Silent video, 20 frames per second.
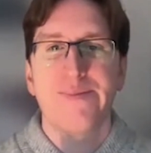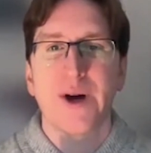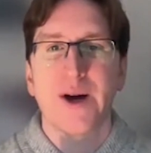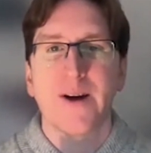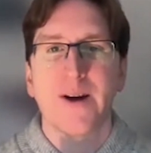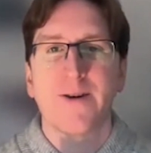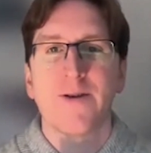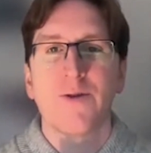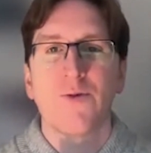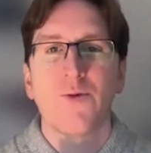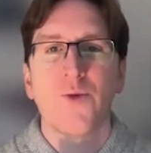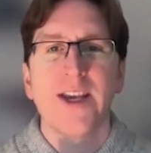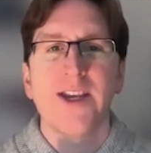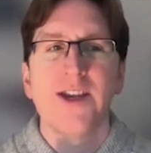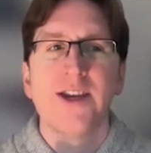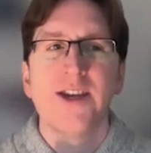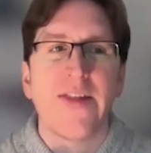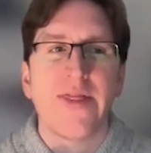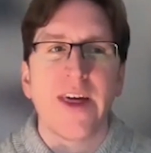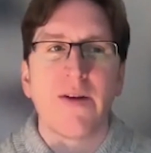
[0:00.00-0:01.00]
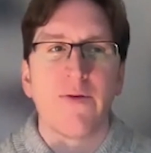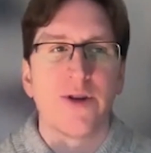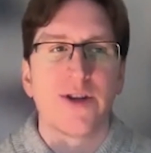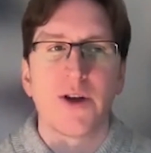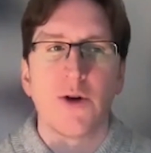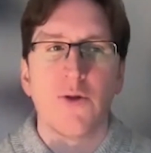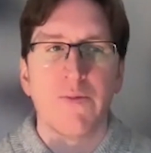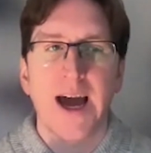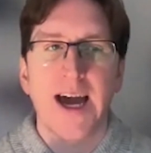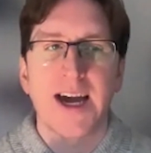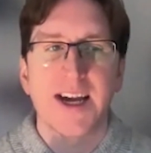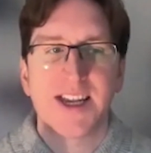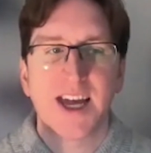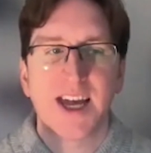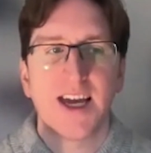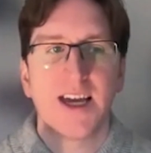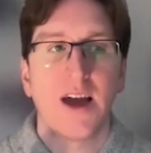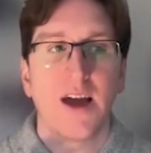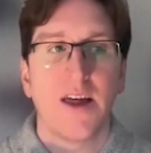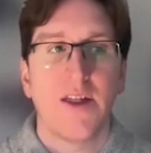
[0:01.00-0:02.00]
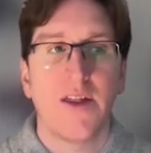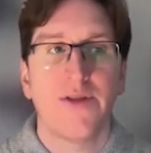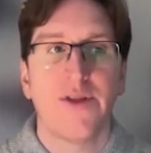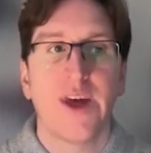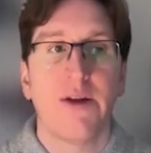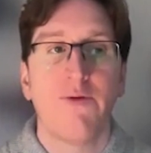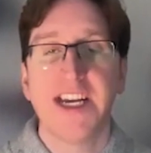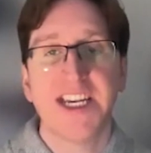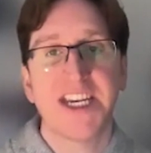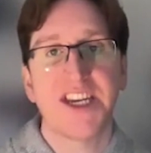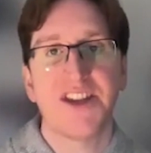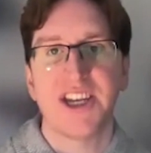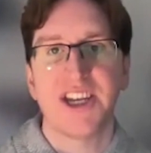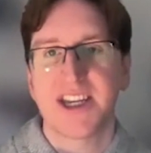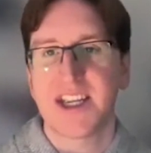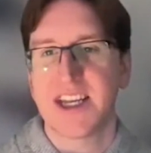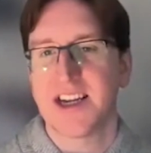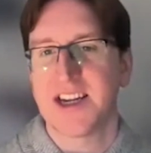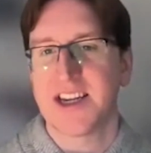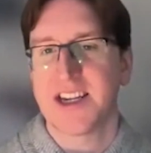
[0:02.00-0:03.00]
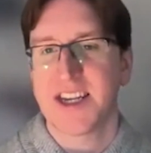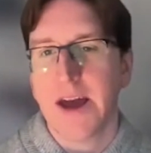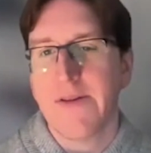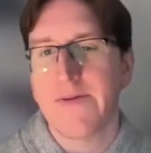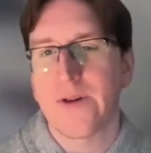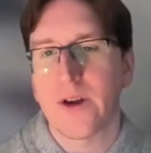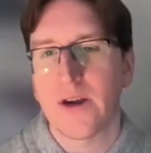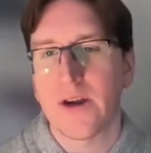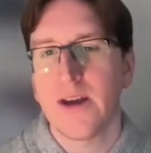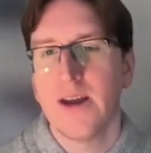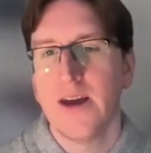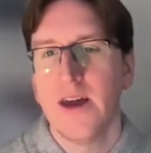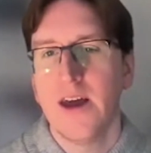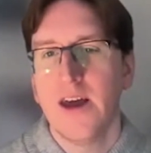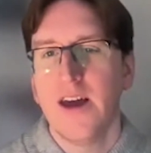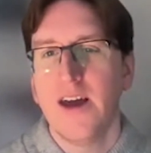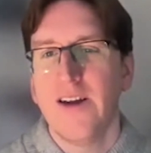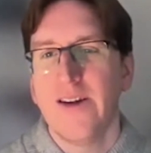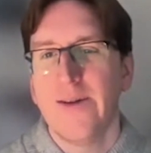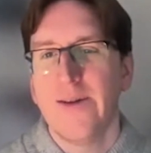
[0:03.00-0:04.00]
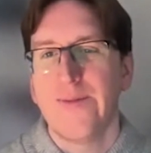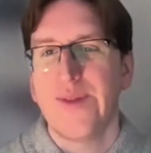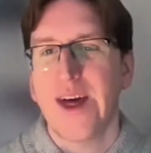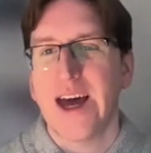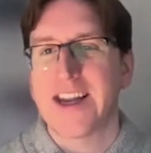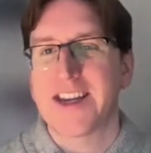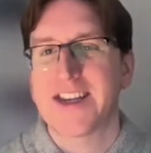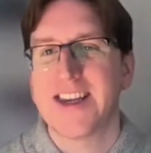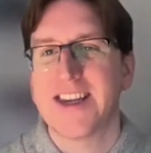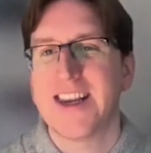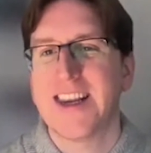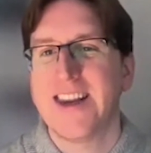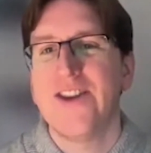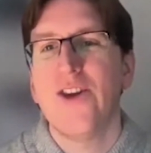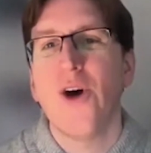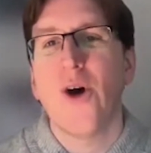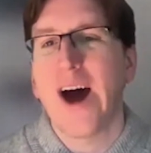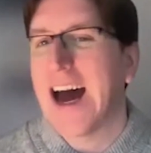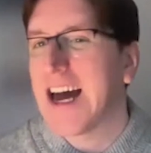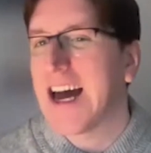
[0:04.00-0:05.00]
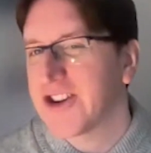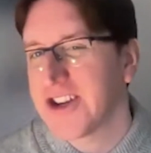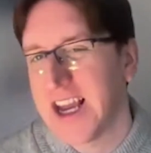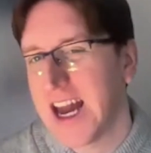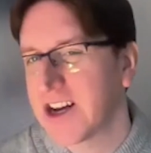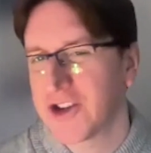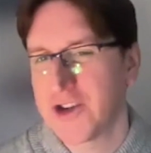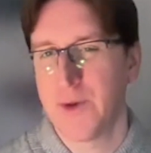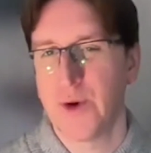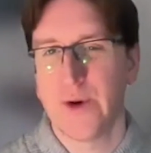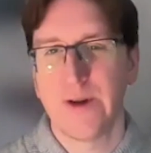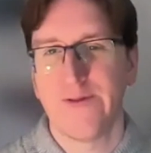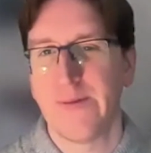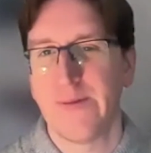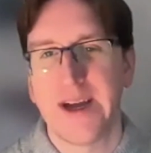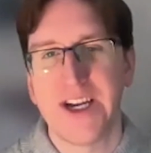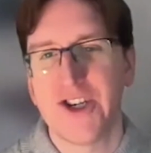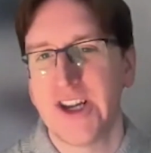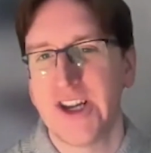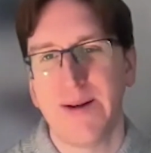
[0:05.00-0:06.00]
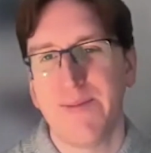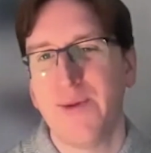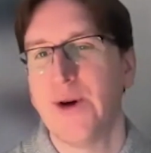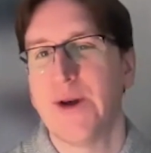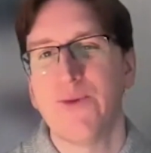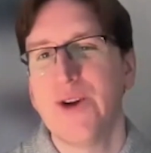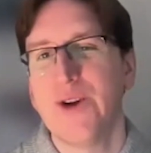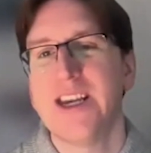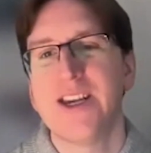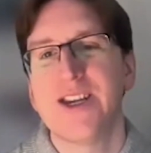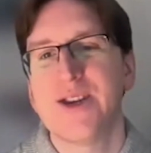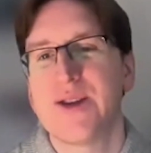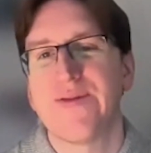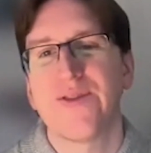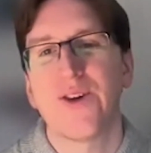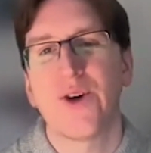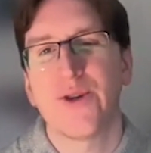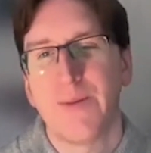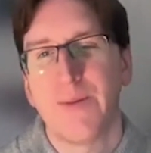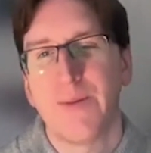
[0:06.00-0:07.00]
but when you get that result back saying they rated this thing 7, that's not actually actionable information at that point. We need to have gone